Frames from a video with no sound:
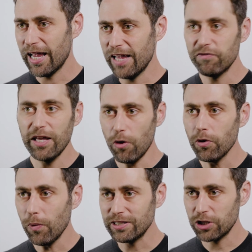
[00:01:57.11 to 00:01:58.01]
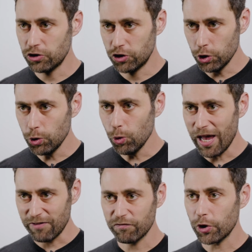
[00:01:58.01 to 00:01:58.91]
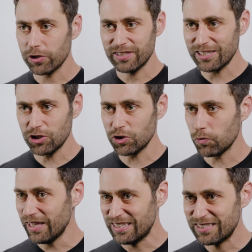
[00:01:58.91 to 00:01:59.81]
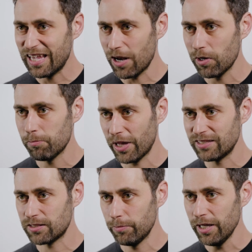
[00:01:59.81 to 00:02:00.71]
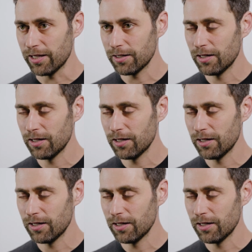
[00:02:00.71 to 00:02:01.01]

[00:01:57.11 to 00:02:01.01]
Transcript: if they don't know what to do at first, that's just a really scary place to be.